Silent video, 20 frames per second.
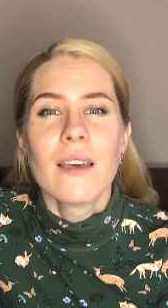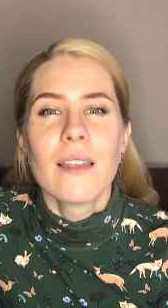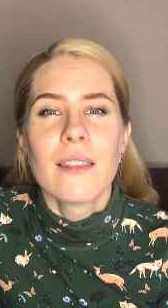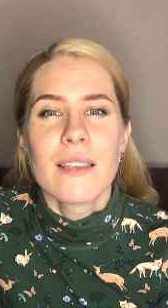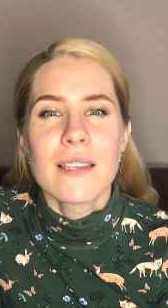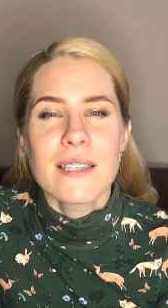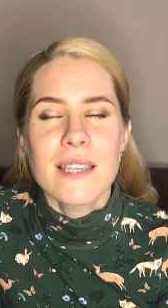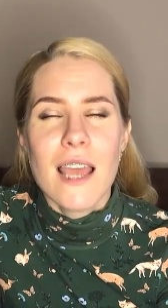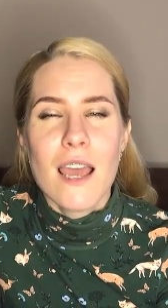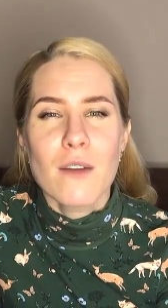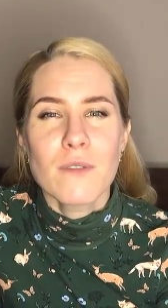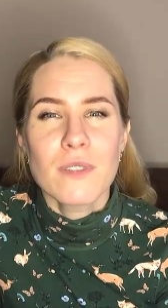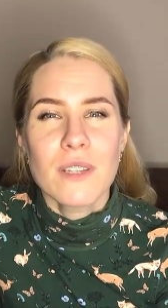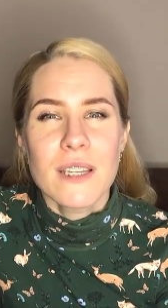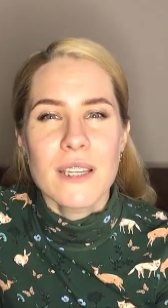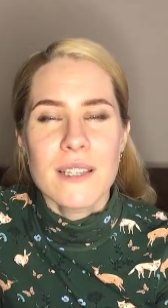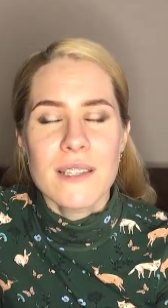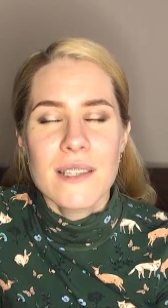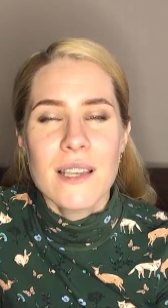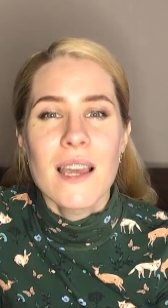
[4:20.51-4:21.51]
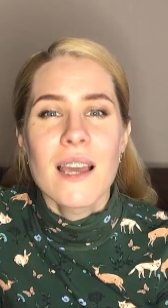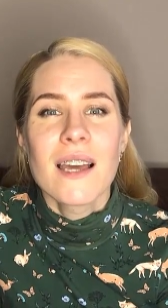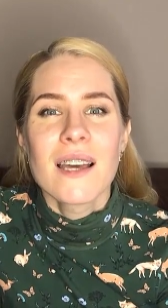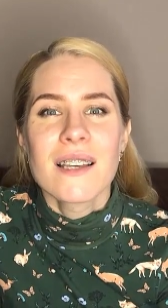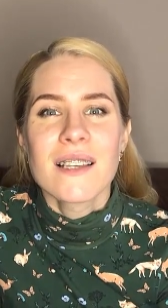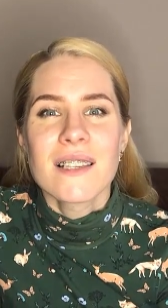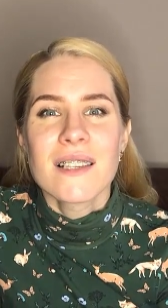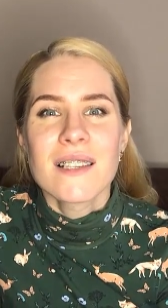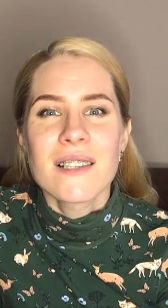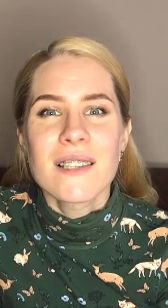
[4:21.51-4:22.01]
The sound is
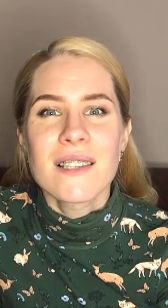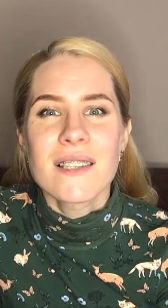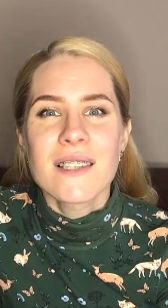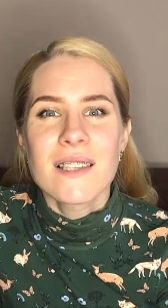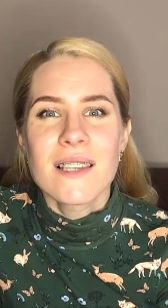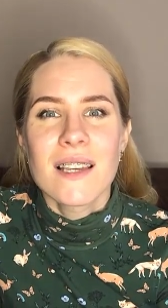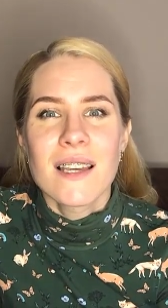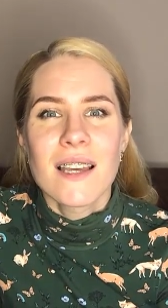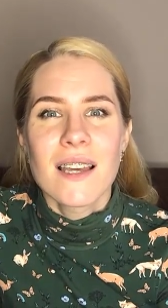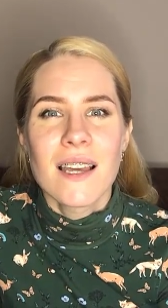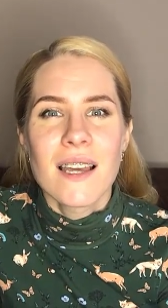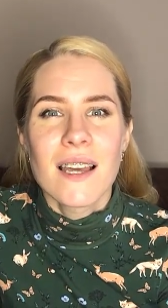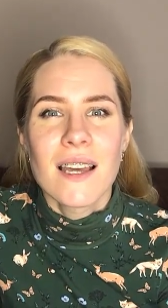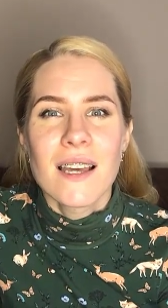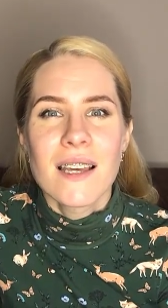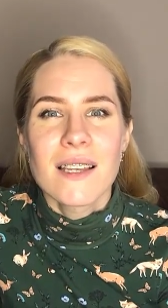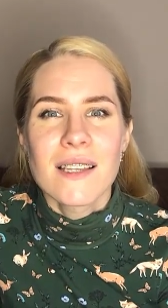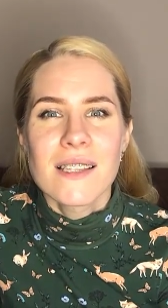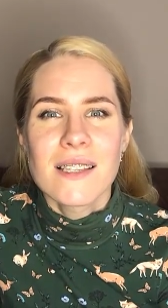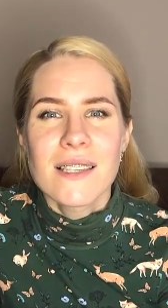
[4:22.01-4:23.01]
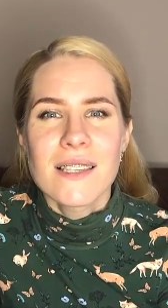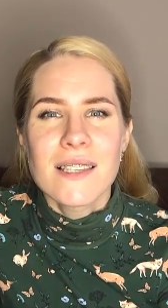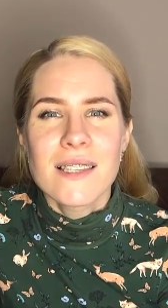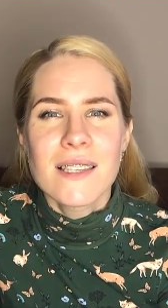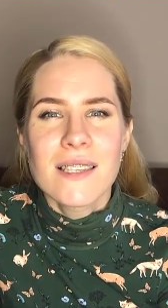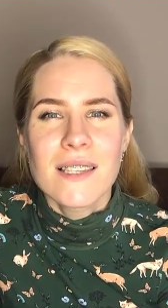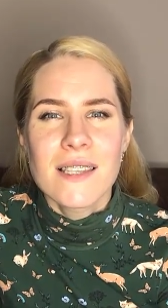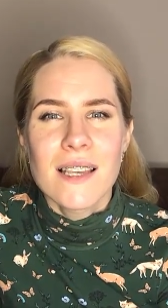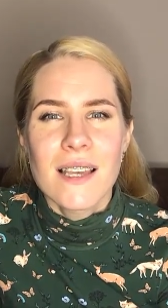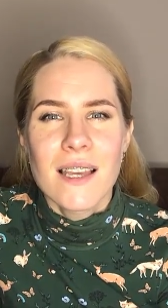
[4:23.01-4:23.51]
s,
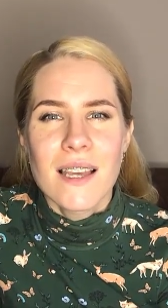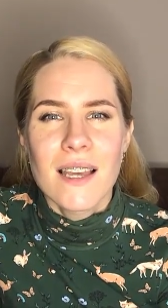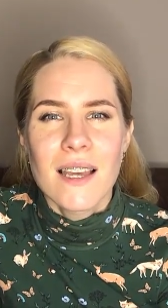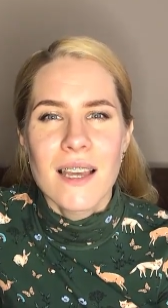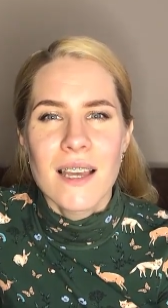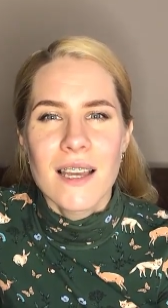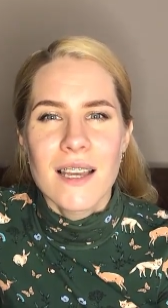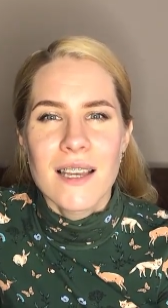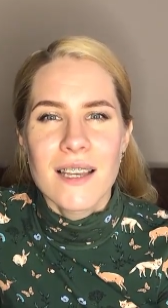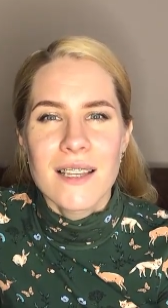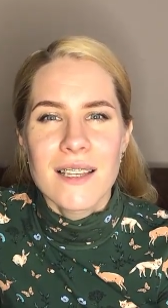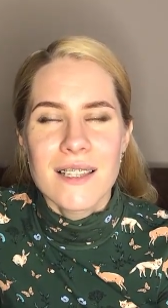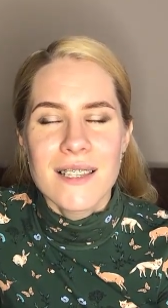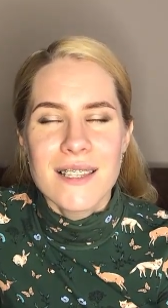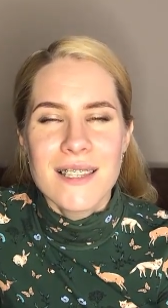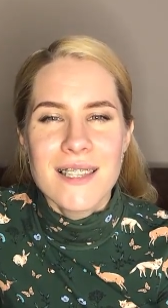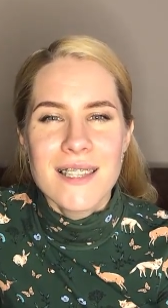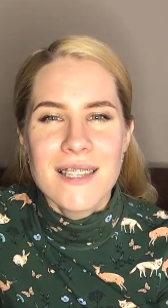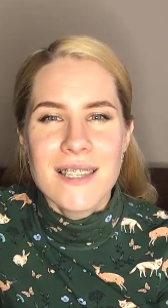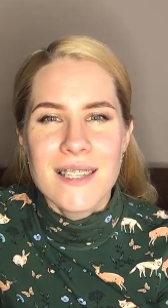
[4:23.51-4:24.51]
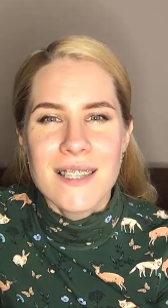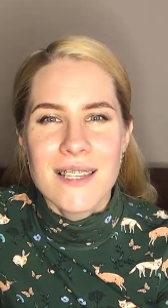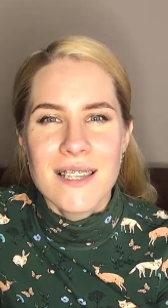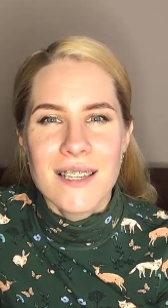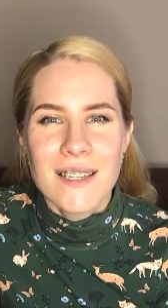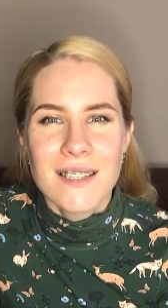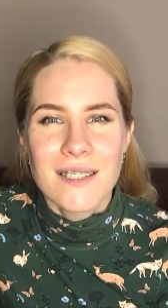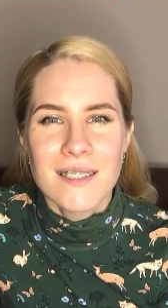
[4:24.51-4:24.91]
s, s.